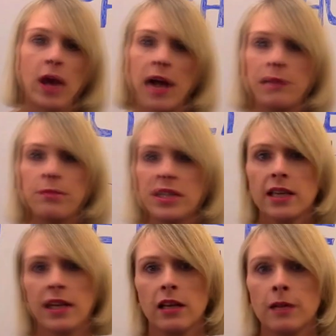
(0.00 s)
and in
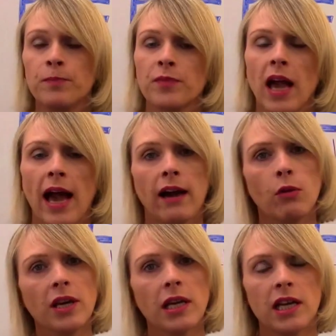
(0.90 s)
particular, how
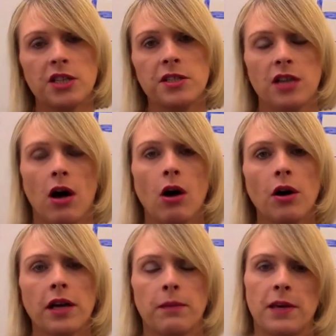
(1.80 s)
we can actually
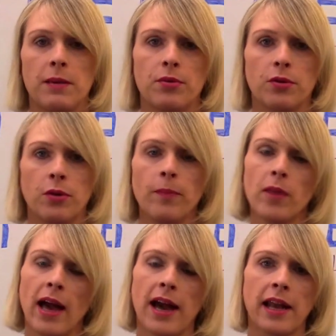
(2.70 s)
target people
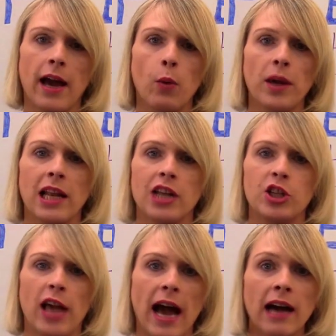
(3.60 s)
and how we can
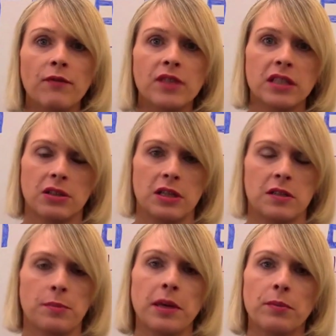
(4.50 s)
actually advertise
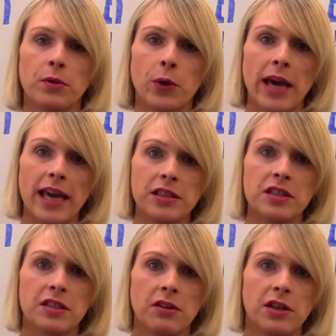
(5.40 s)
to people
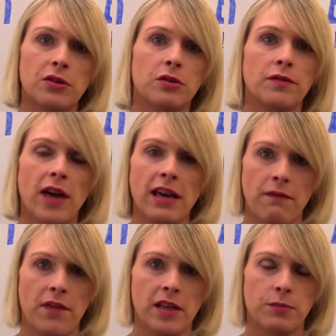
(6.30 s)
inside of a
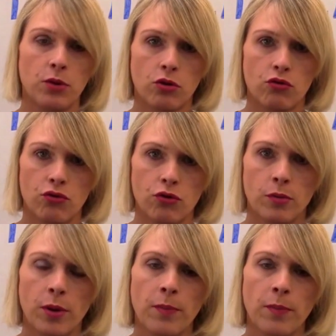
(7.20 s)
Facebook group.